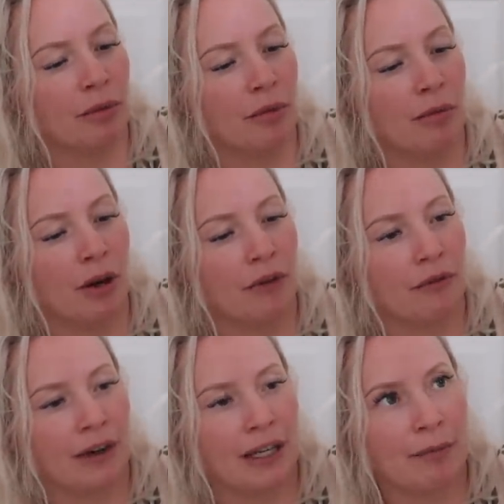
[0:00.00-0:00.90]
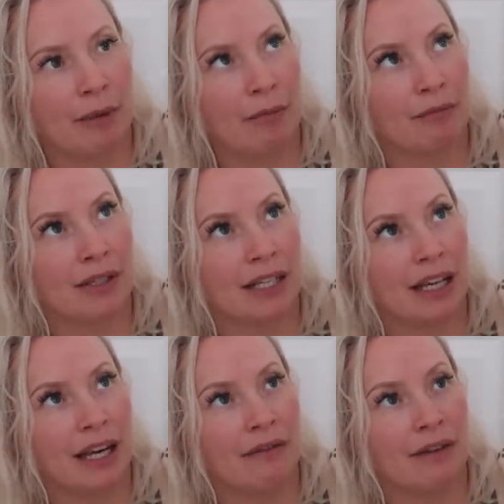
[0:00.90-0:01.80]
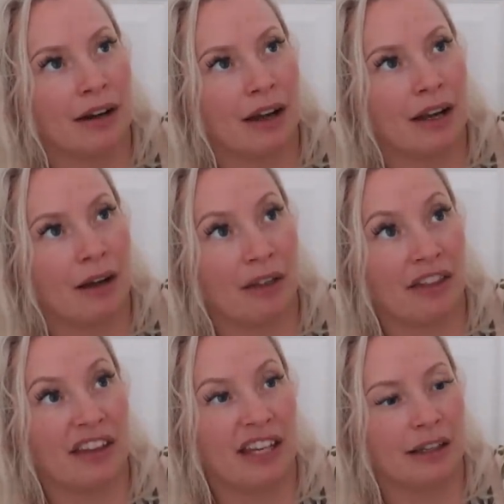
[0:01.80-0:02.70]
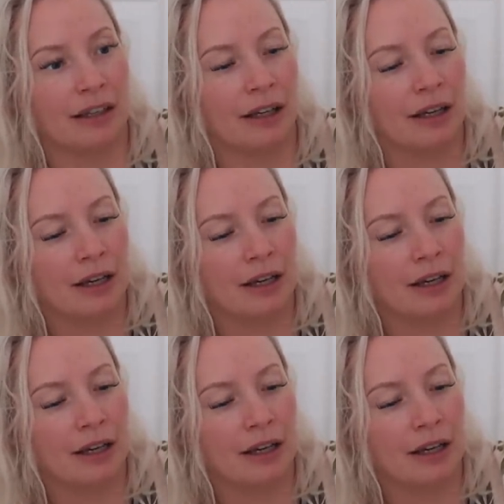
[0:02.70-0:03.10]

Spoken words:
put my fake Pampers in here, I think.